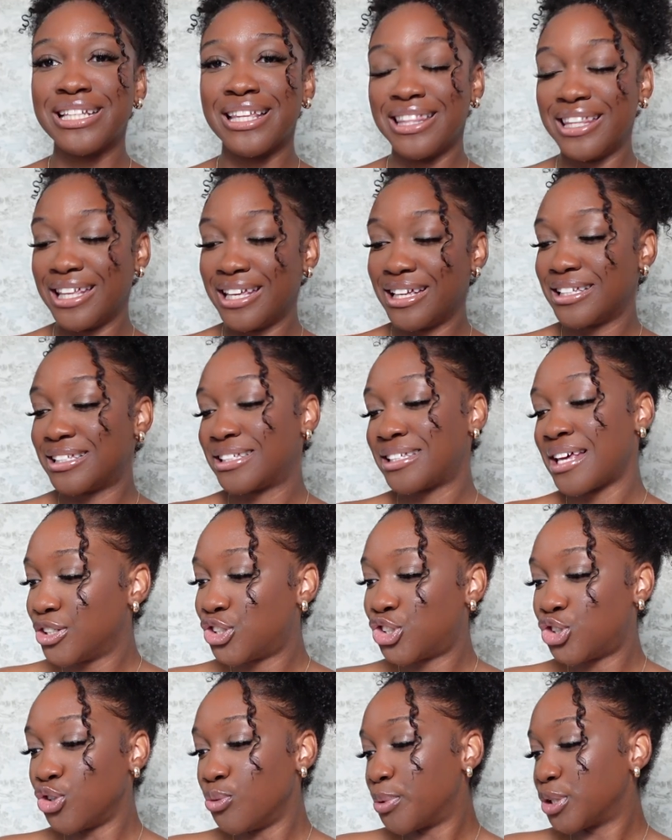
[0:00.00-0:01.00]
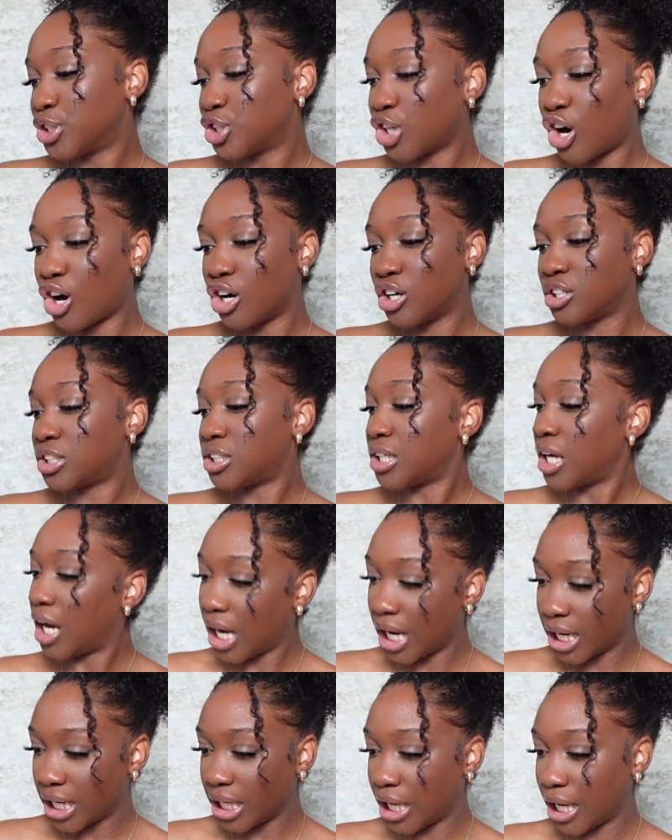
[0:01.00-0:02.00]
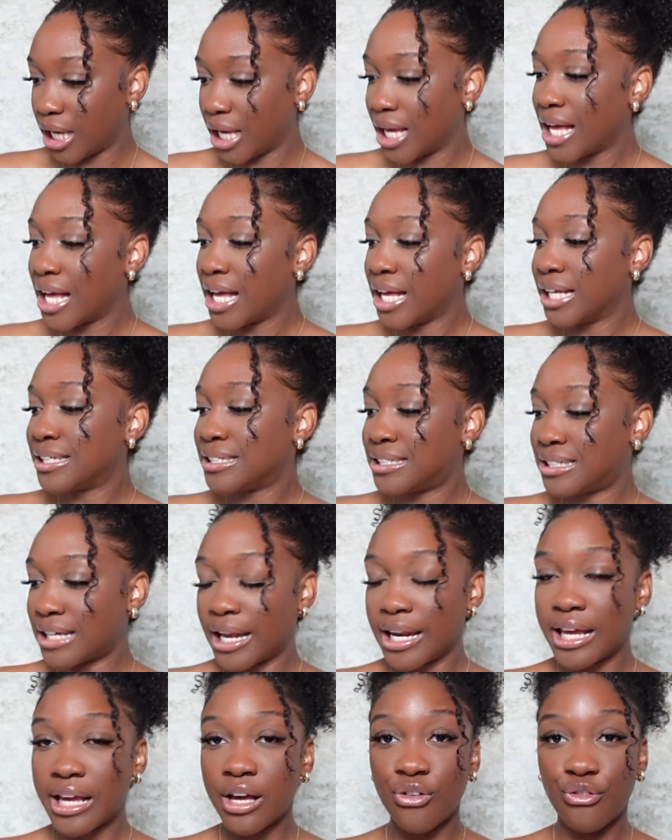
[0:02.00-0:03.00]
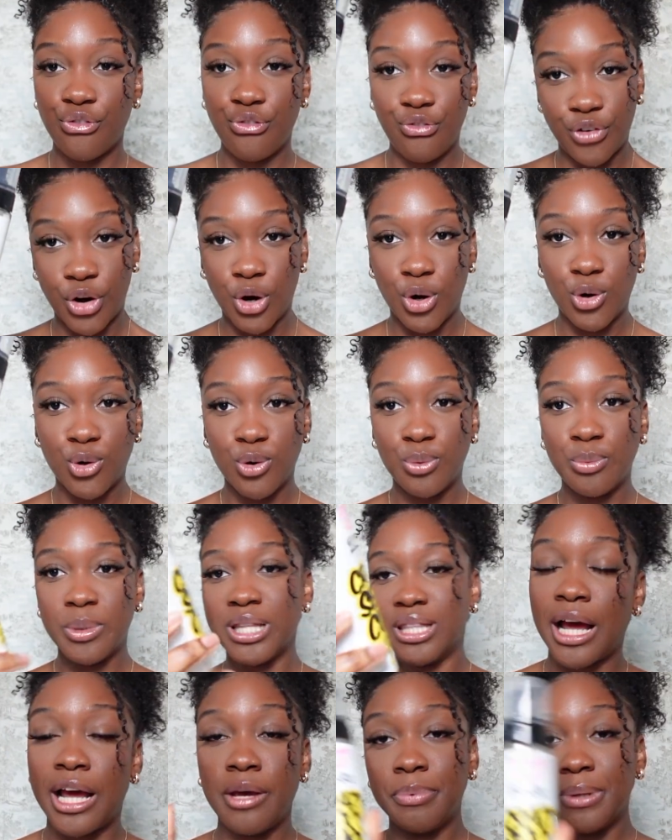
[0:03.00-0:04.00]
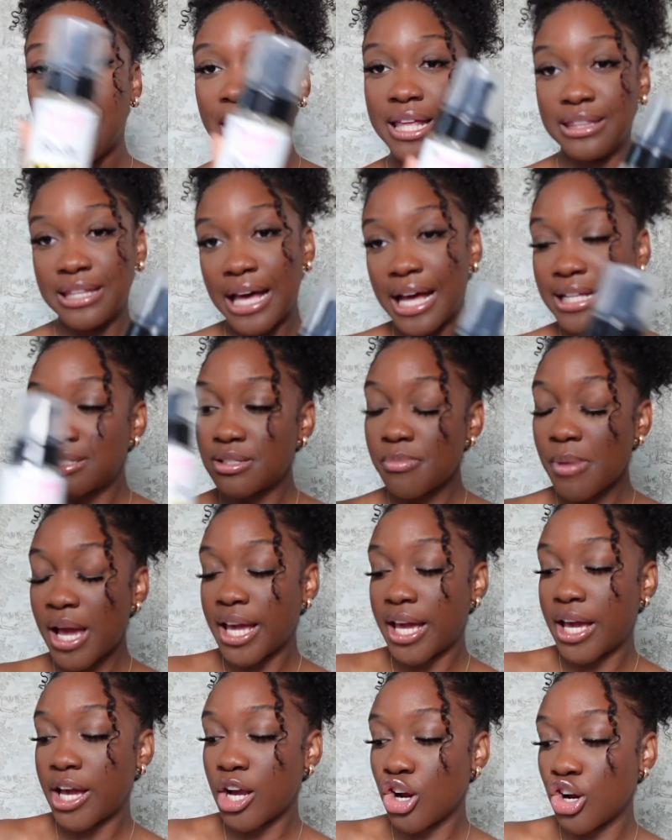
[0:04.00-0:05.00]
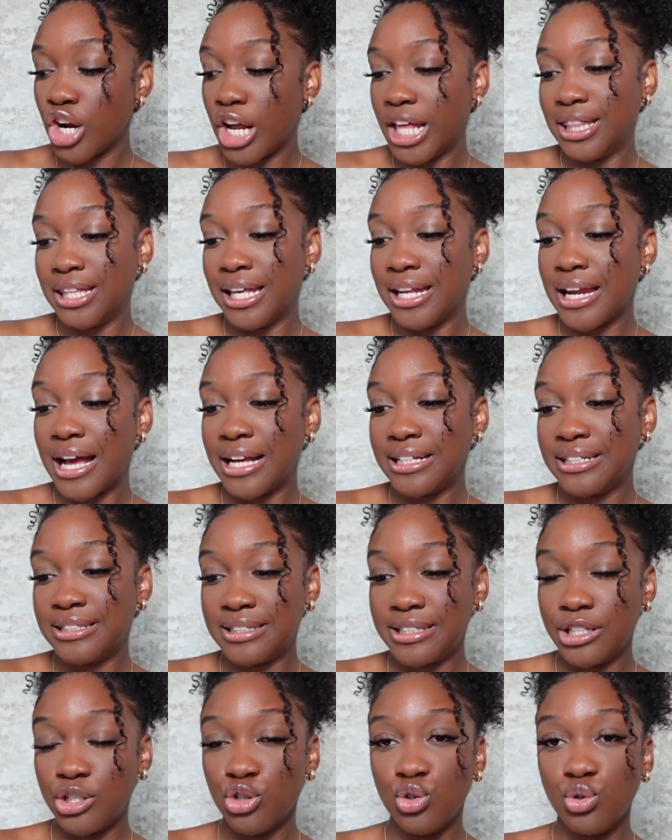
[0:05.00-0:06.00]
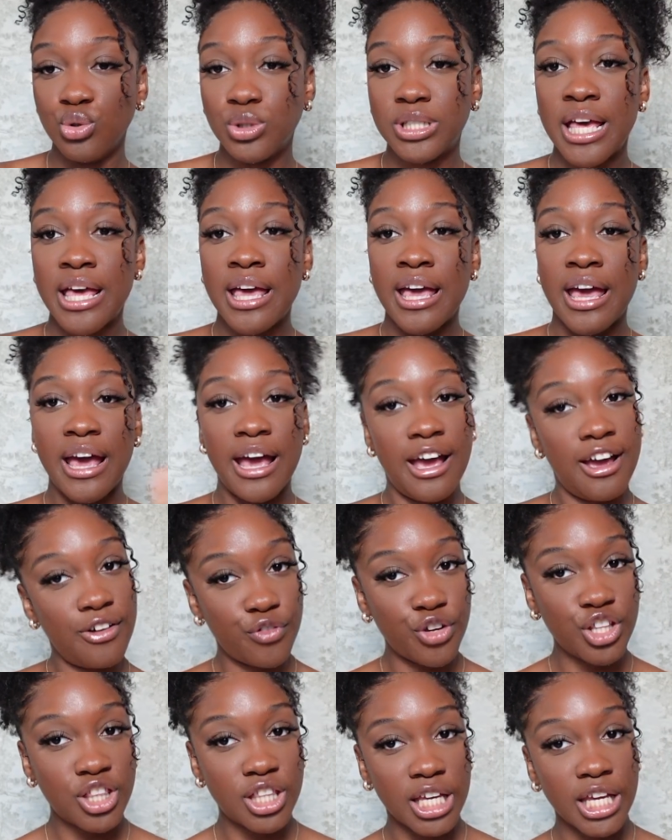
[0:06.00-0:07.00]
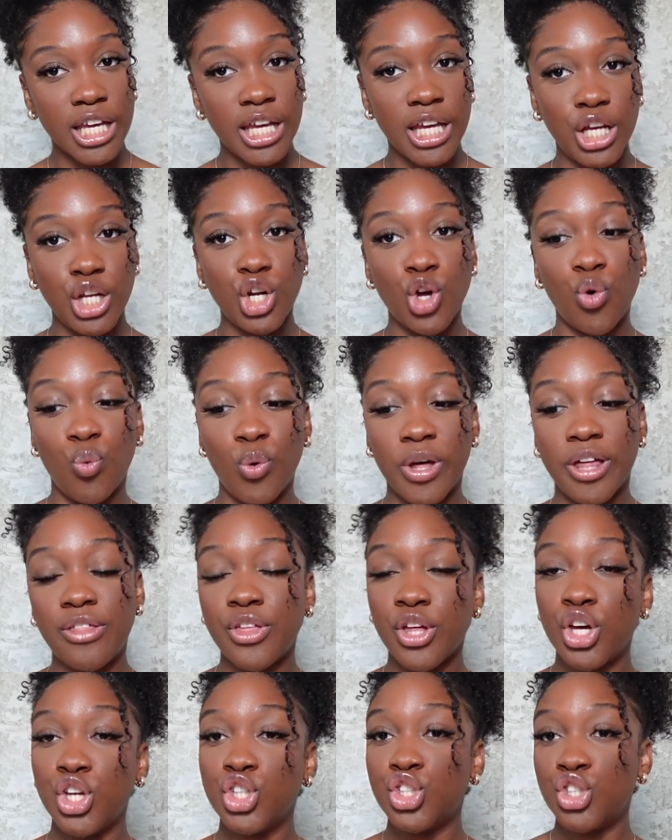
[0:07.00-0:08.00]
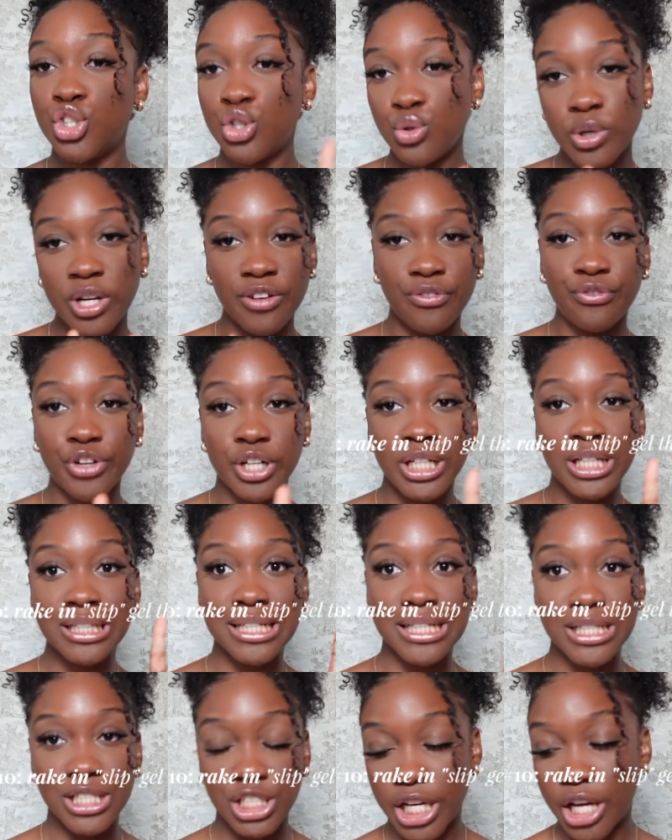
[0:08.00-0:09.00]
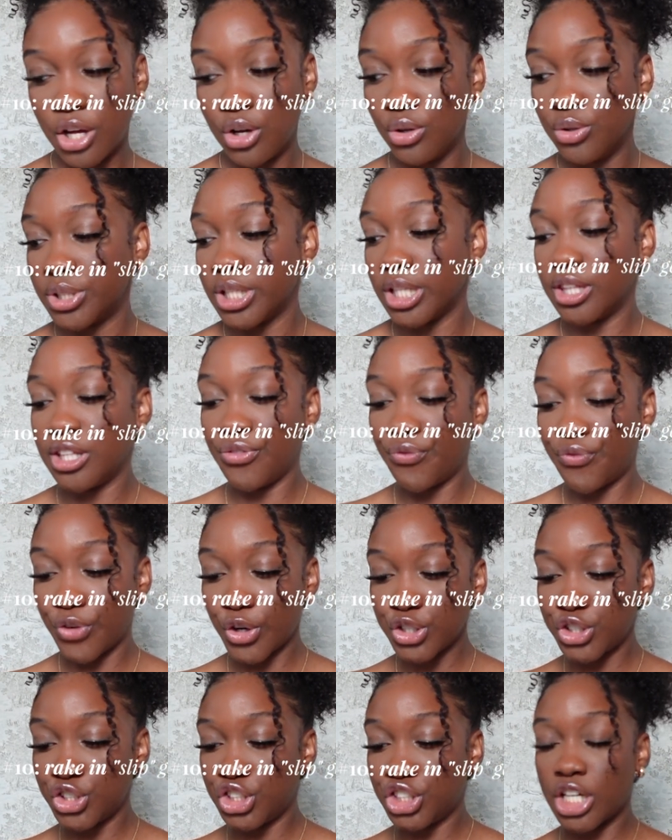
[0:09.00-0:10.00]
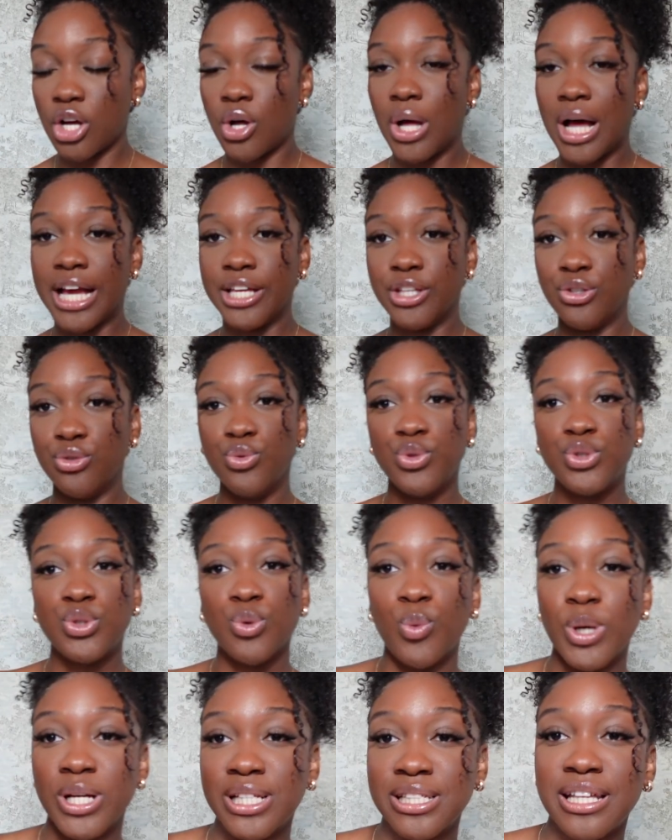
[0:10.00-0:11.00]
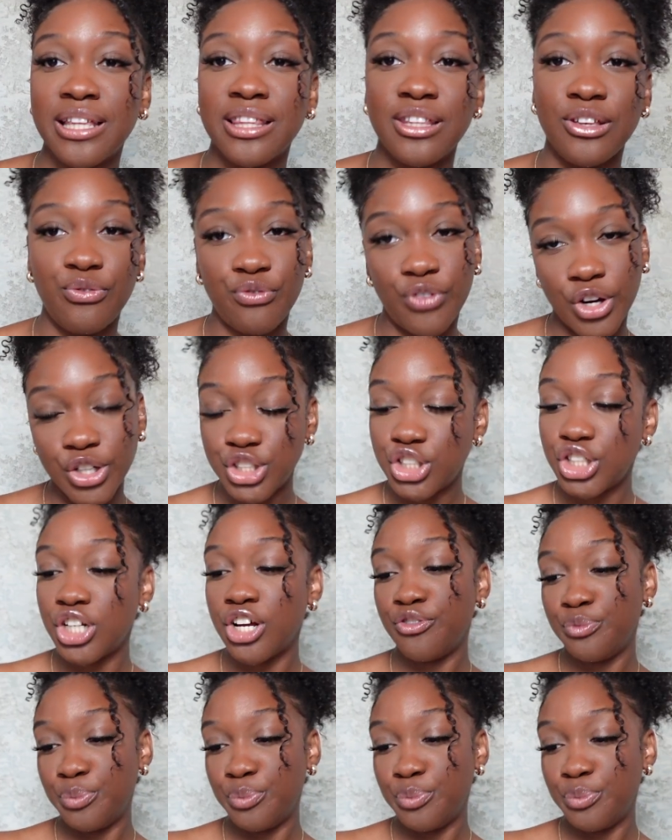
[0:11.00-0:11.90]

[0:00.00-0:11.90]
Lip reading: this supercharged honey setting foam. I applied that to my hair, and then I sealed everything in with 2 different gels. The first gel I used was the Function of